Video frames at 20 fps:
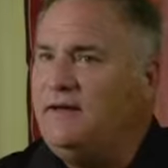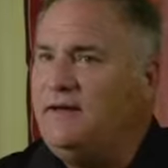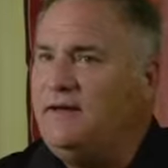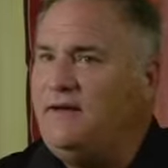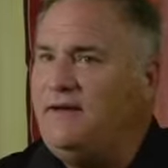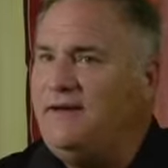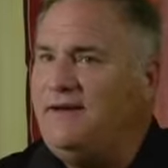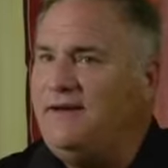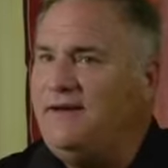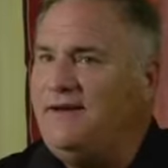
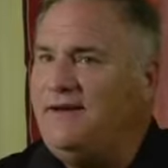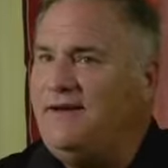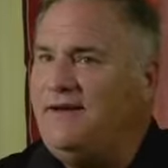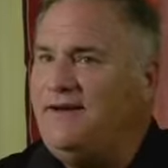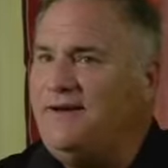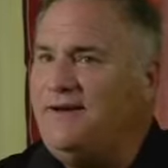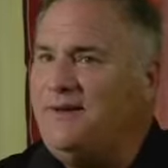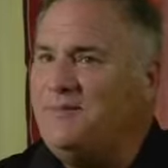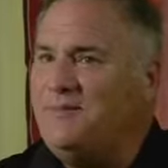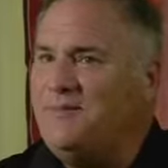
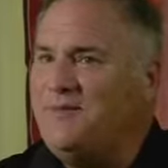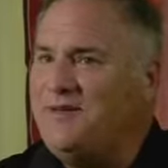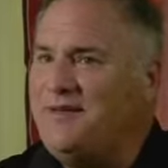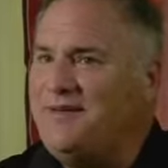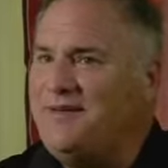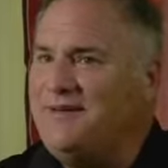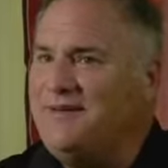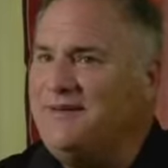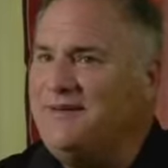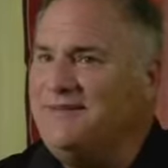And I'm
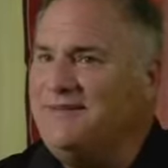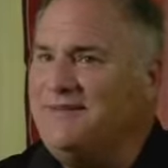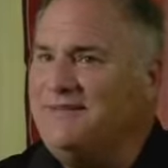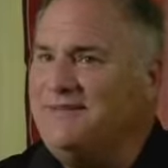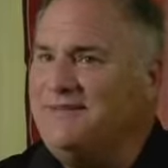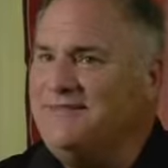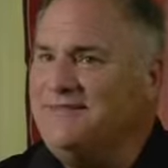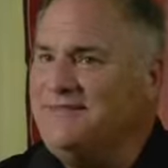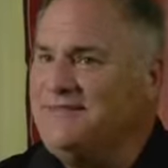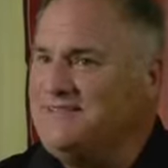thinking,
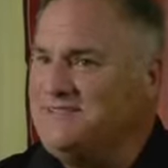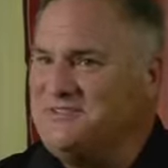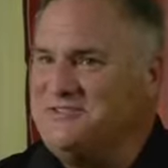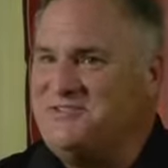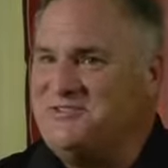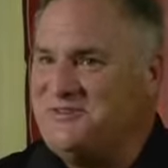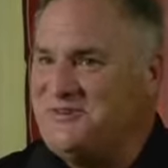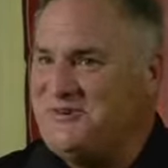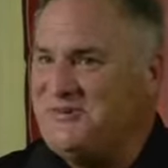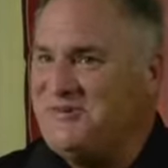This is a
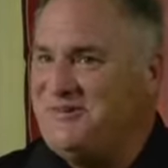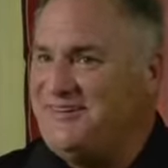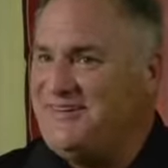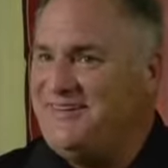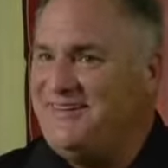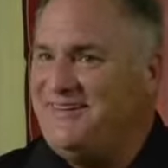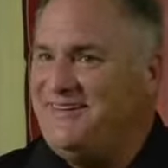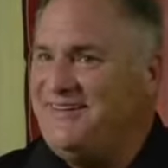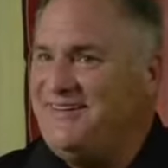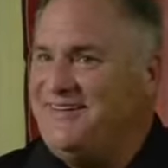joke.
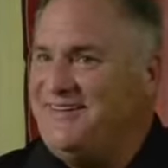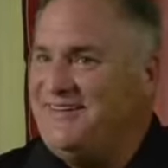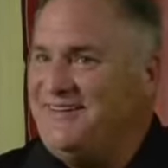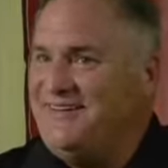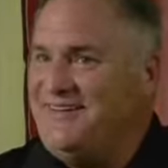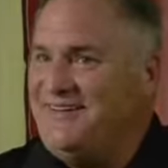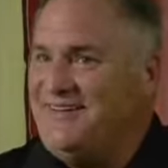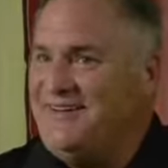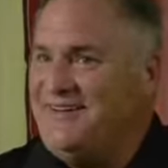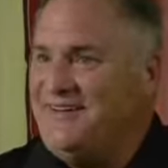
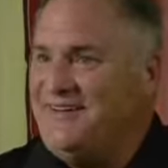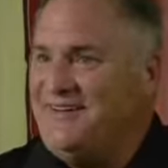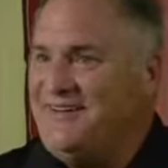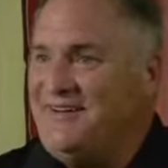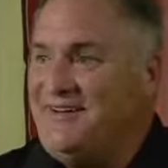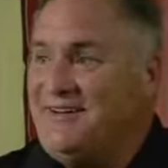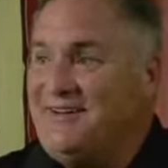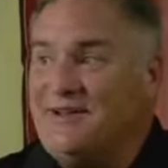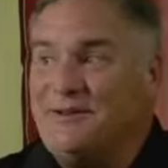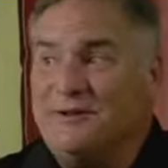
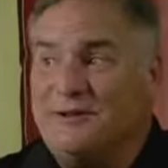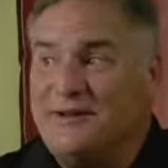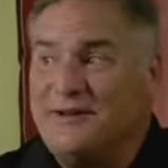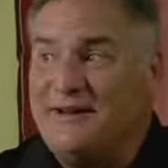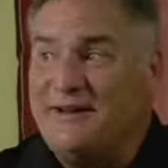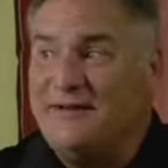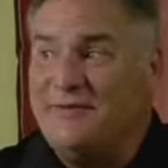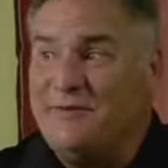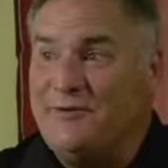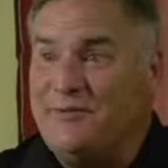And I look
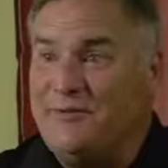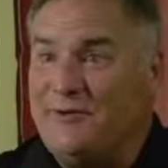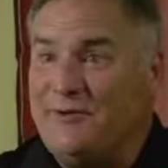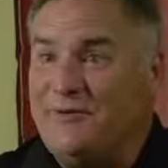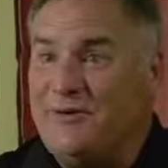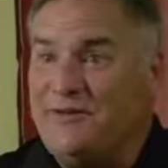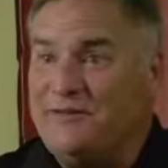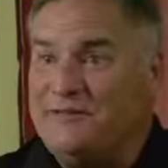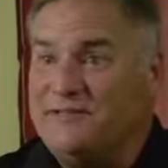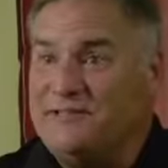at everyone
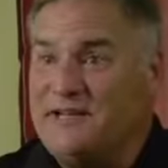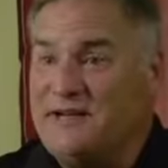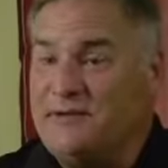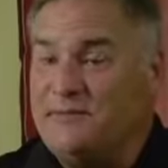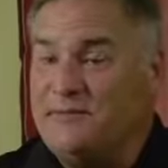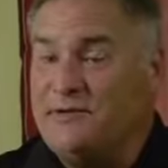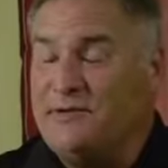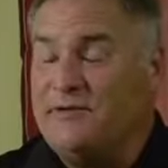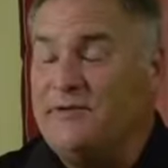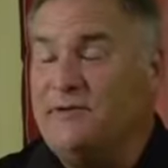around the
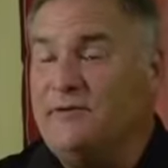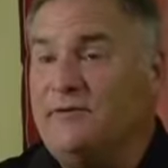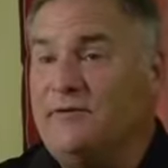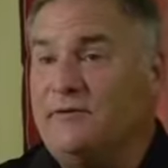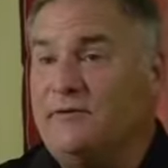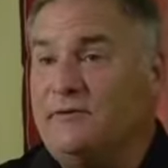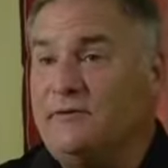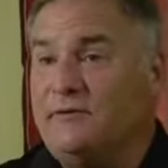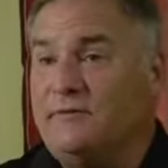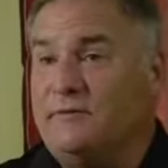table,
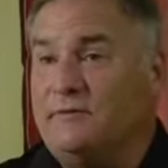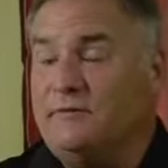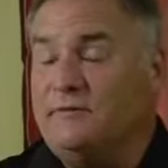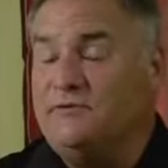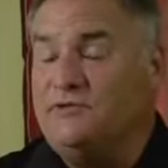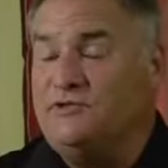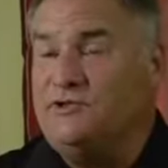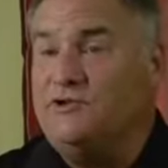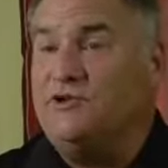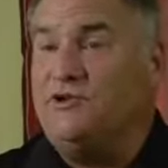they're
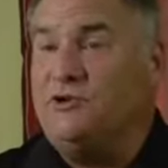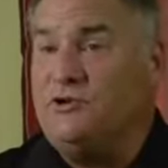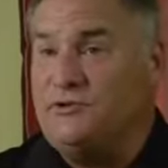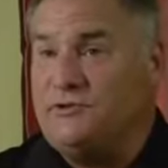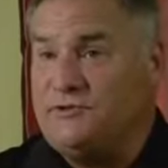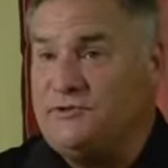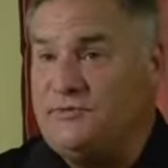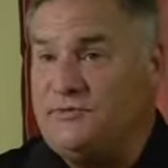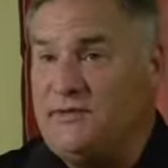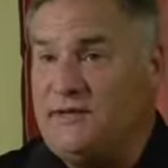junior
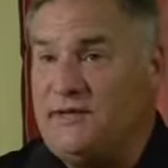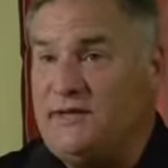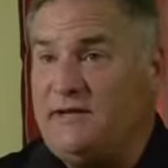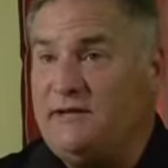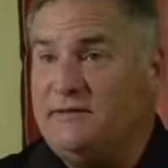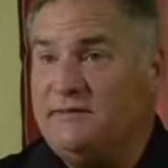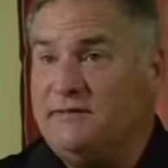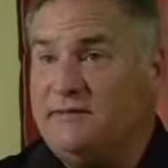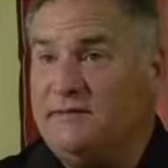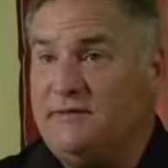to
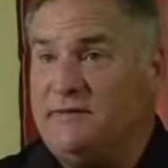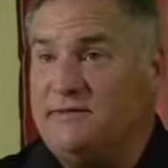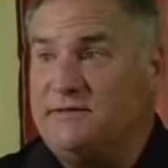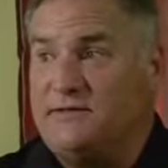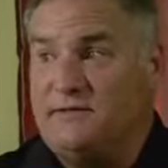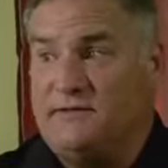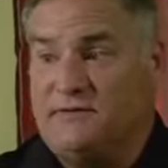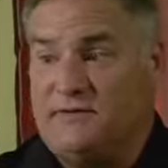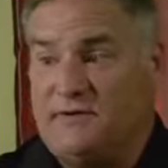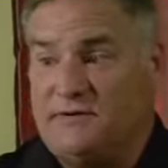me, and
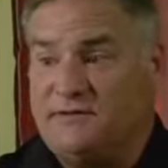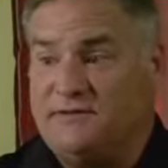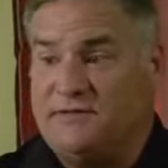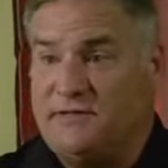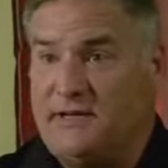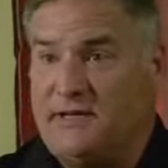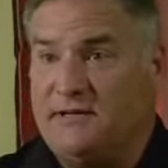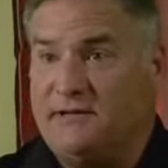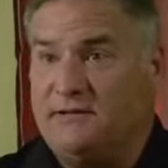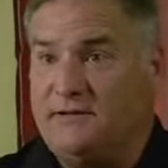so they're all
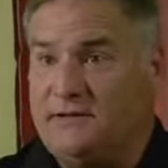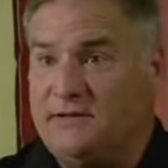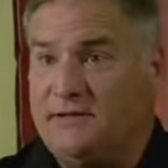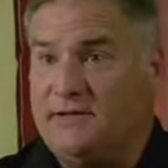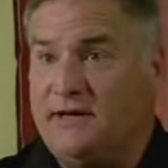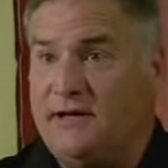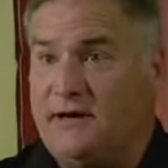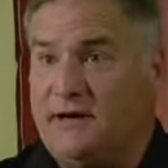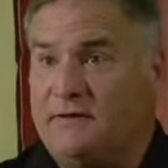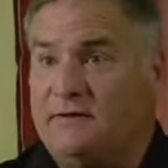just kind of looking
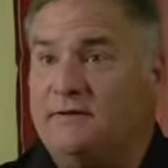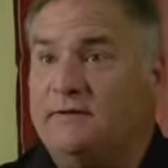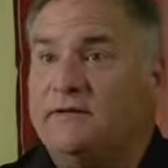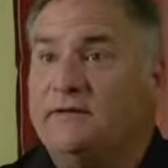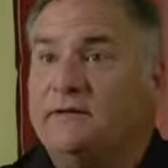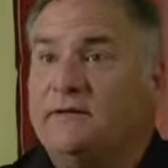down.